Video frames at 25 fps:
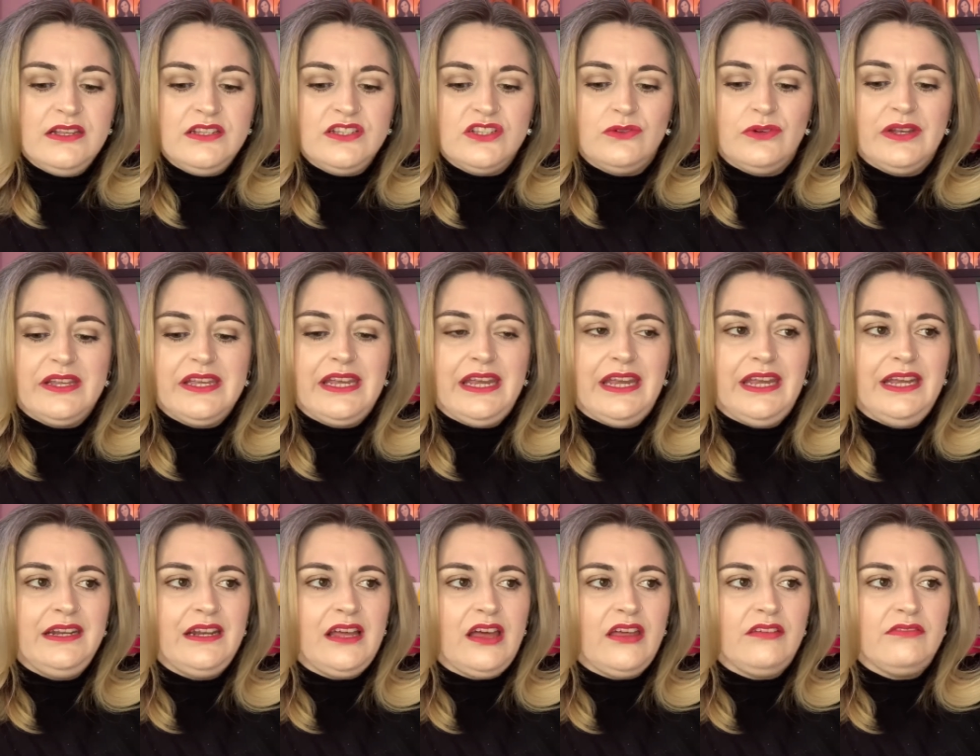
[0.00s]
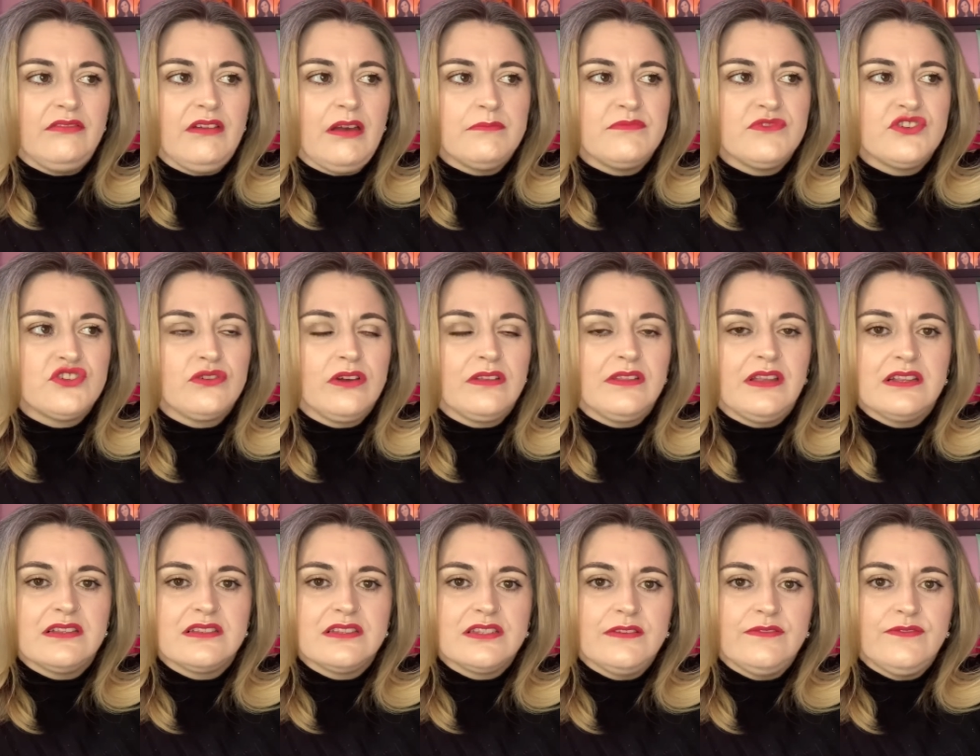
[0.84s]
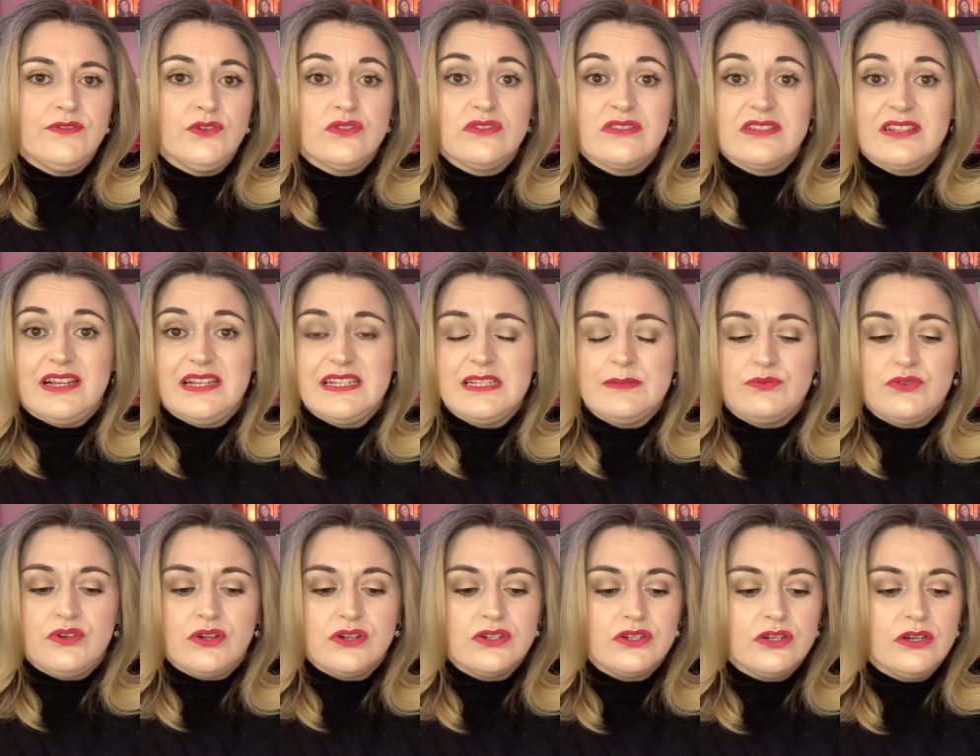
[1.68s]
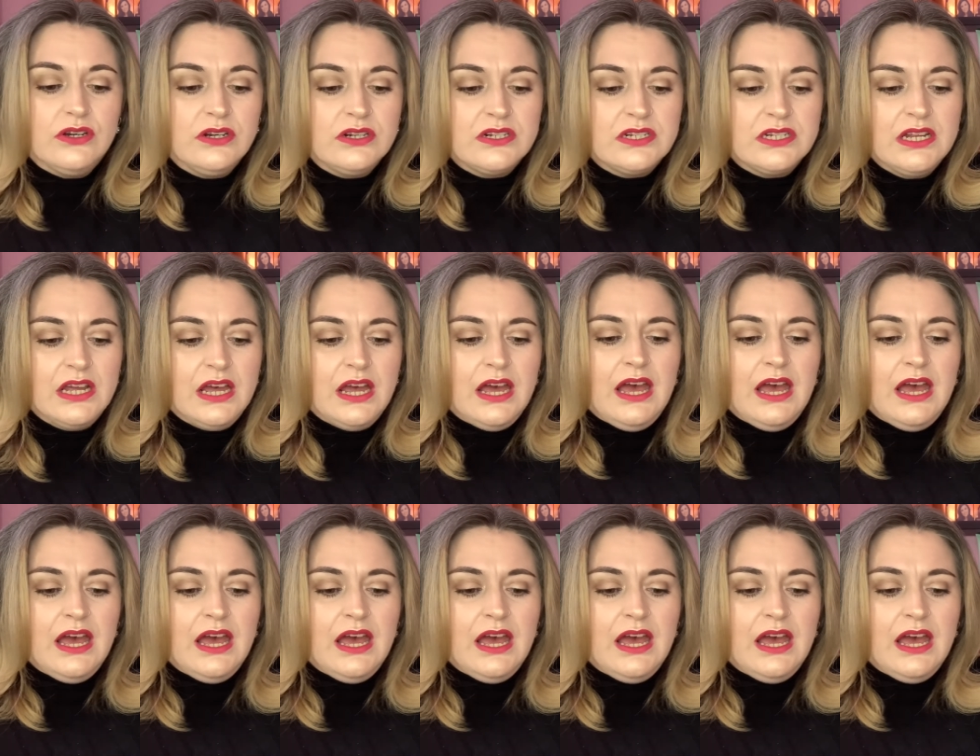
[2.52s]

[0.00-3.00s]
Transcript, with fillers: So again, I, am sure that's a full size product.